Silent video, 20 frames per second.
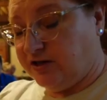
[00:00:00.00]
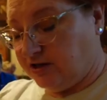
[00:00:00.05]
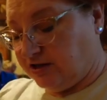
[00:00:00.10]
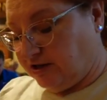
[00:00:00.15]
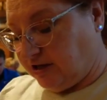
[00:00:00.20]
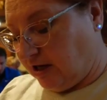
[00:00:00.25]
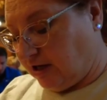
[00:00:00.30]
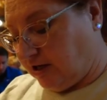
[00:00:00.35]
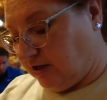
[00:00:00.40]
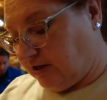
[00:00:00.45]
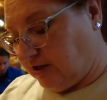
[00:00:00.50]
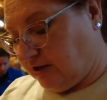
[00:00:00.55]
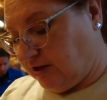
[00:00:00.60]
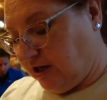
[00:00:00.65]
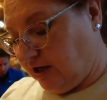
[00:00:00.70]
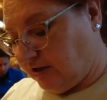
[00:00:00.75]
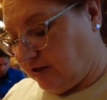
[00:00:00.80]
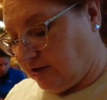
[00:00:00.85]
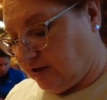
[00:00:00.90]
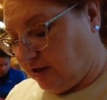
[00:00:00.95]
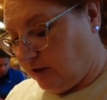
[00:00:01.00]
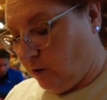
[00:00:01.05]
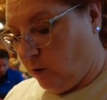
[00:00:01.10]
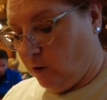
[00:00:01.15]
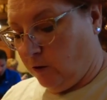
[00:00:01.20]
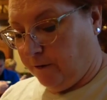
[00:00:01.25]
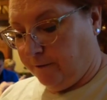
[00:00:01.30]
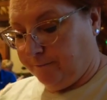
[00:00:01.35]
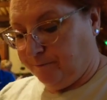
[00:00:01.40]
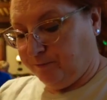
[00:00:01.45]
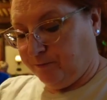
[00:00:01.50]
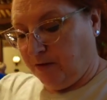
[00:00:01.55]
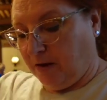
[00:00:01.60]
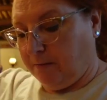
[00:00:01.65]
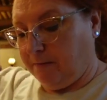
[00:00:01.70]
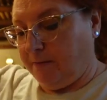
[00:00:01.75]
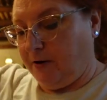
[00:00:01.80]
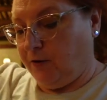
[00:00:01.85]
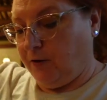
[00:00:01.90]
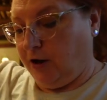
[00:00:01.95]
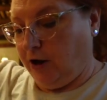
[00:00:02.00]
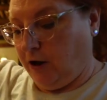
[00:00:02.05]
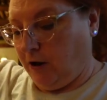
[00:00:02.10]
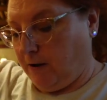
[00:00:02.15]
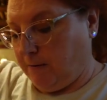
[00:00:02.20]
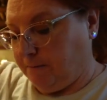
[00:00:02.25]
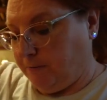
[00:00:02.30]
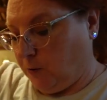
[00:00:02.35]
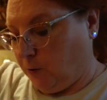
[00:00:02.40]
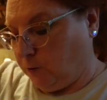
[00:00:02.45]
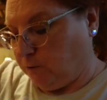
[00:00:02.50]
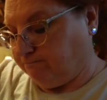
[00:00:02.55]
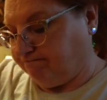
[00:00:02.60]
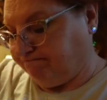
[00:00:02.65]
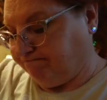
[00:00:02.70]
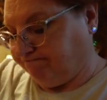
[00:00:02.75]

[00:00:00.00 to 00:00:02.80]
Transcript: excited to taste the whole berry compote.